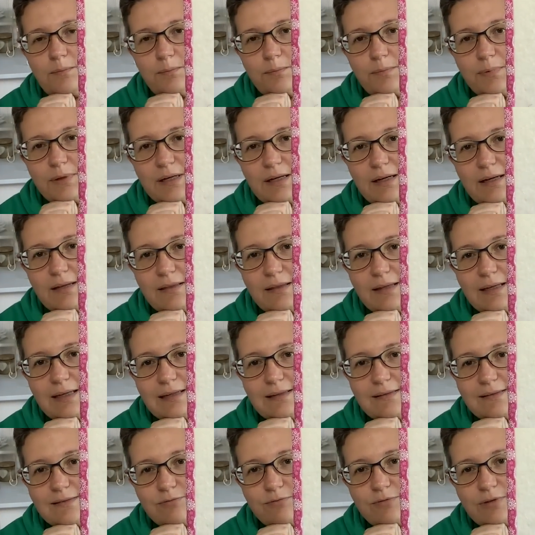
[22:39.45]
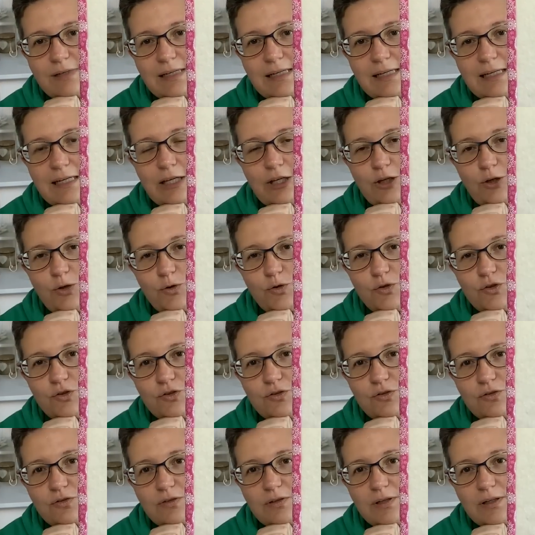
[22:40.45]
But I think it's really cute
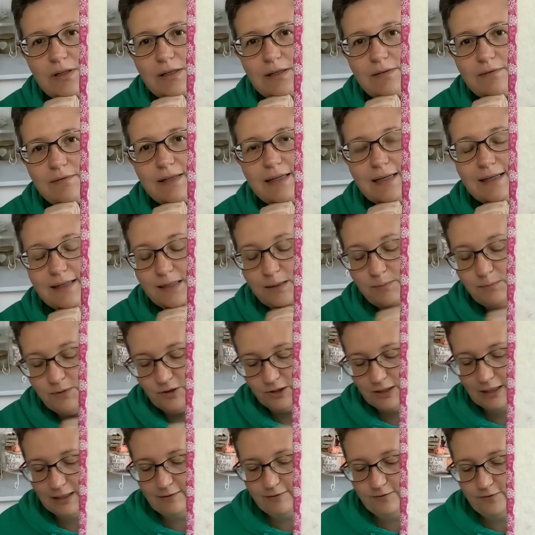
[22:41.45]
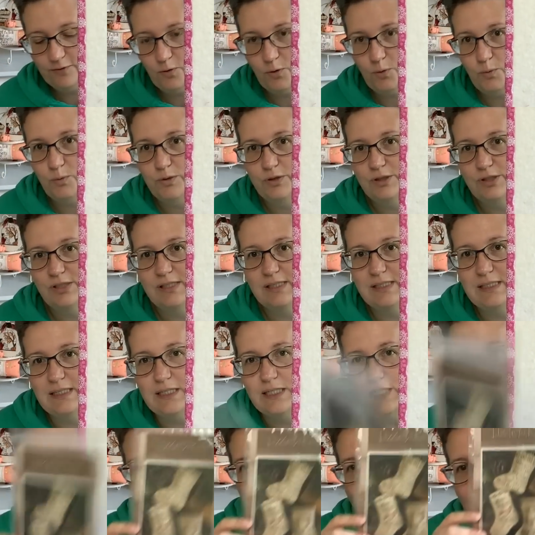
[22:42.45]
and lovely, and I'm looking forward to
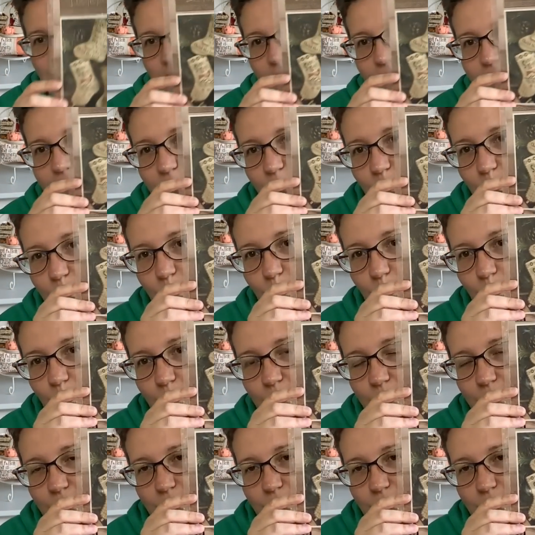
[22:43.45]
stitching a few more.